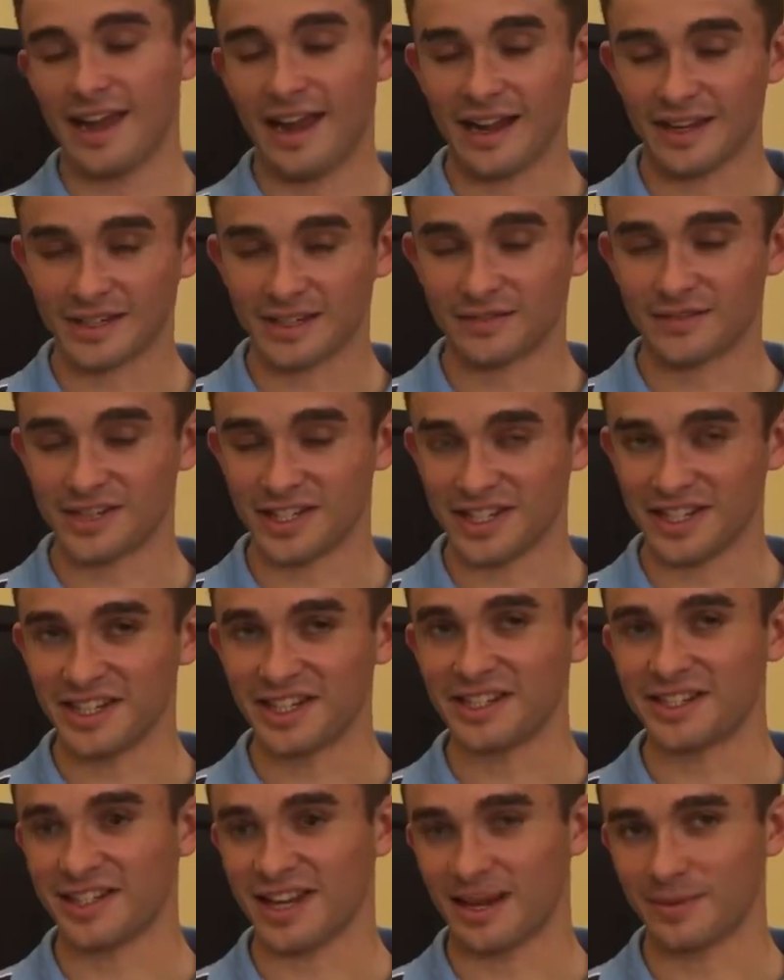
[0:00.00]
x of
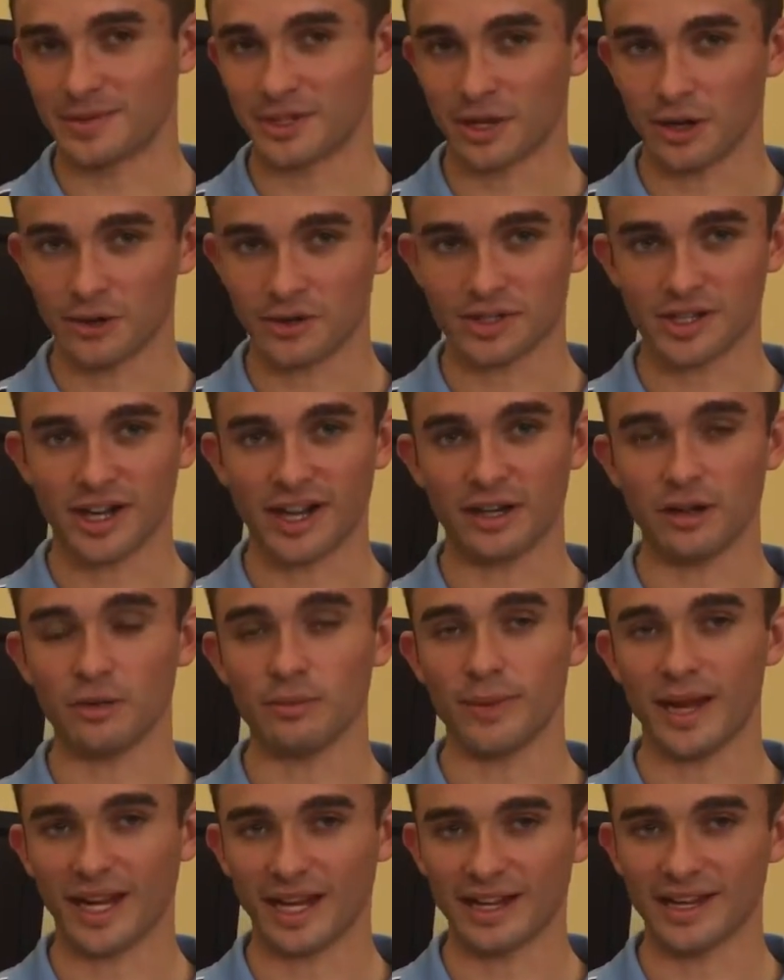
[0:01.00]
t times cosine
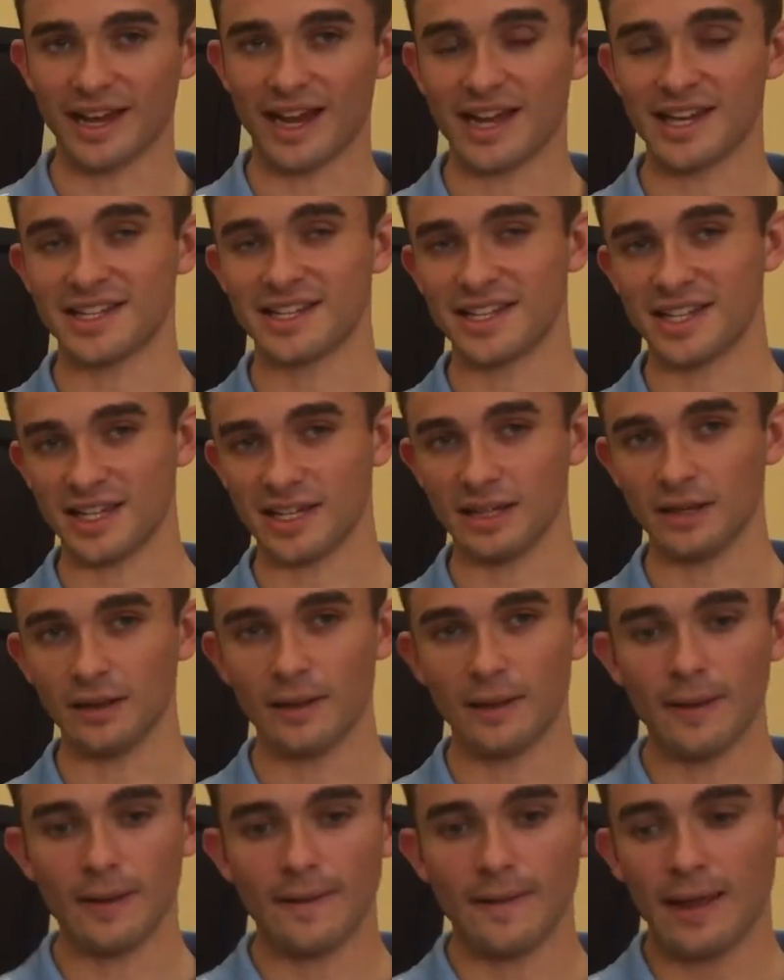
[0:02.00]
omega naught
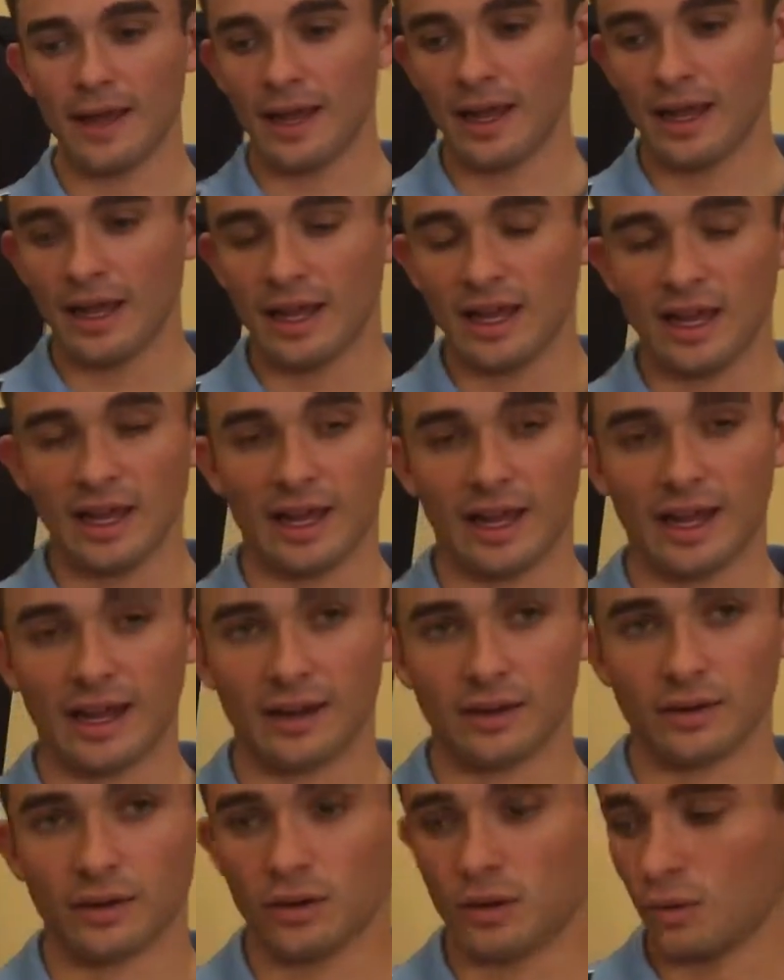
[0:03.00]
t.
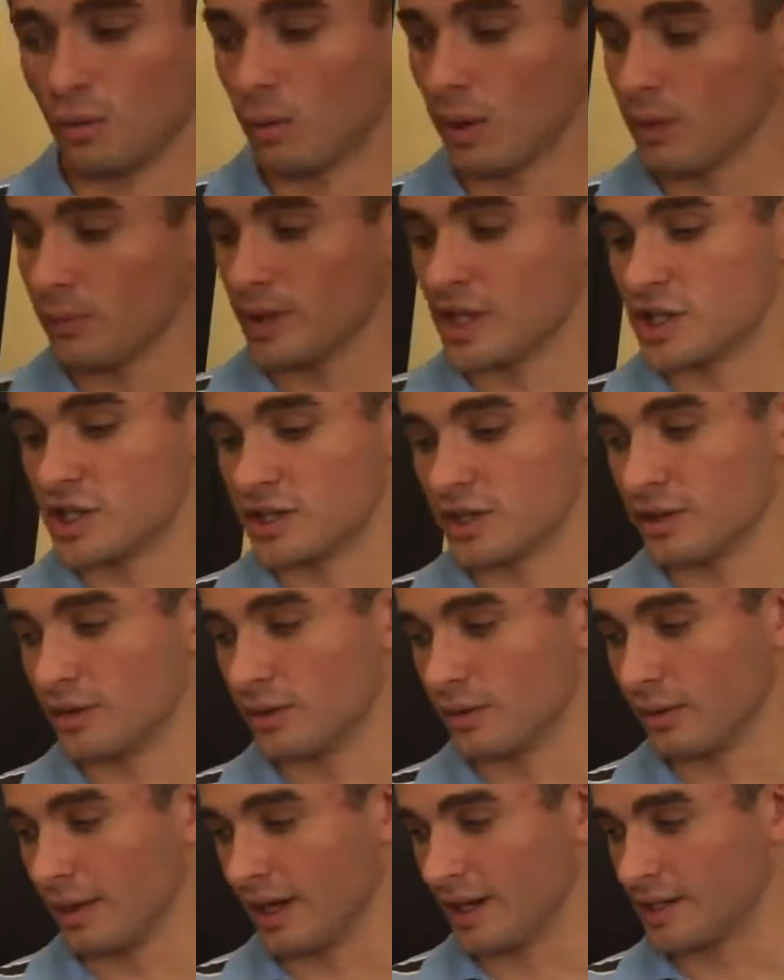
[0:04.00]
And what we
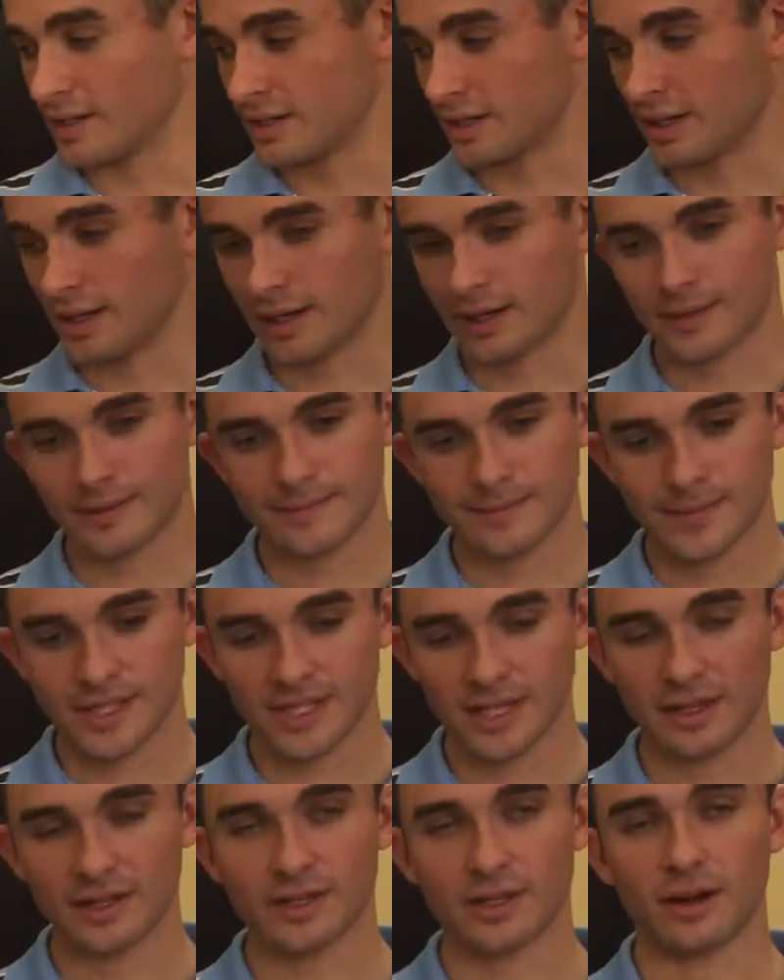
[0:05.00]
do is,
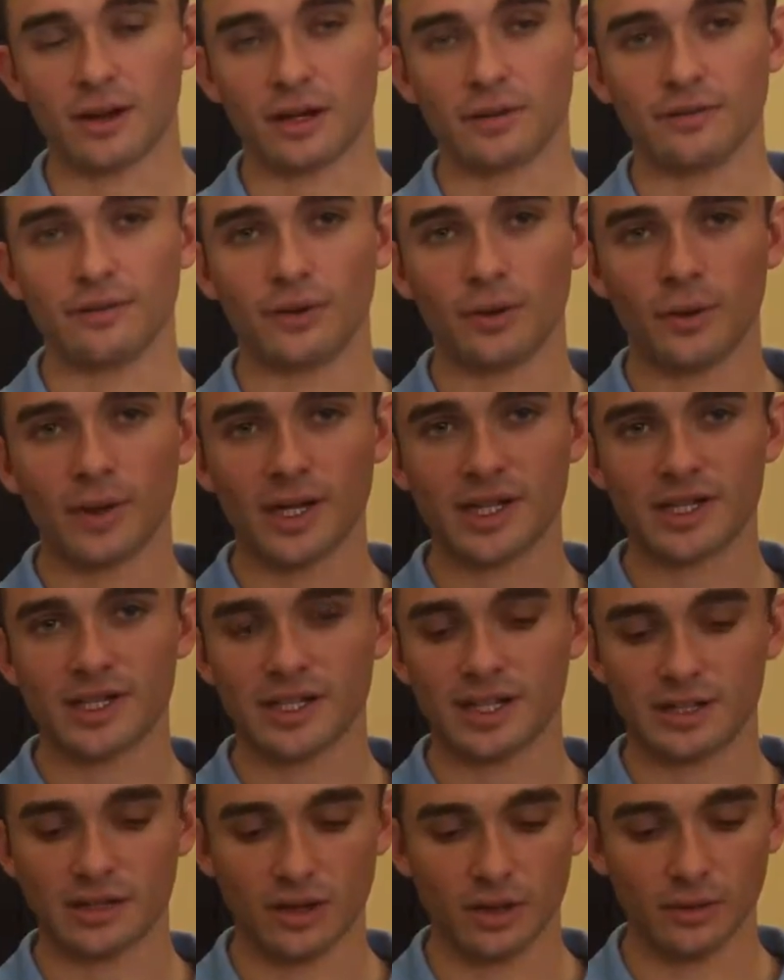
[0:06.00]
since our
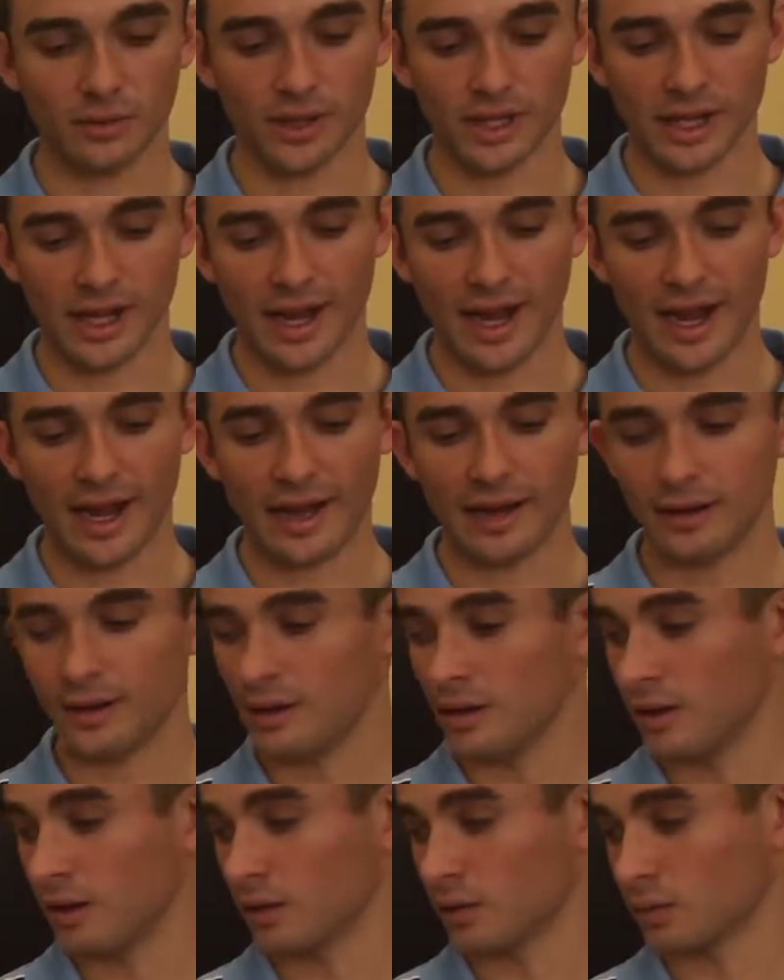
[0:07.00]
voice is only
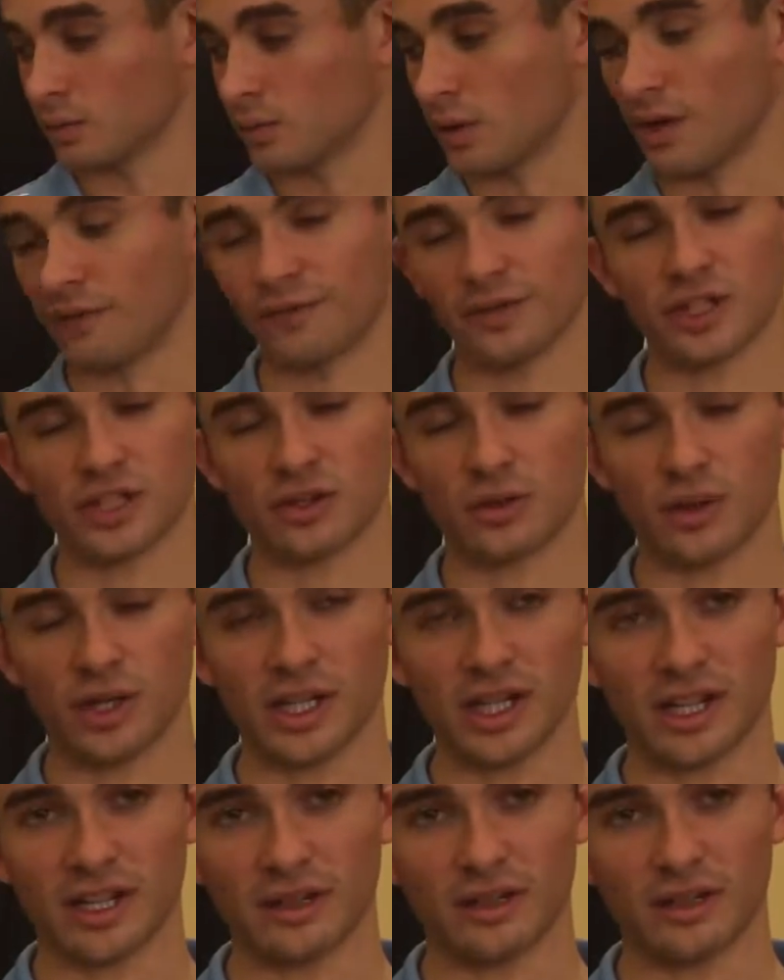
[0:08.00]
at roughly 20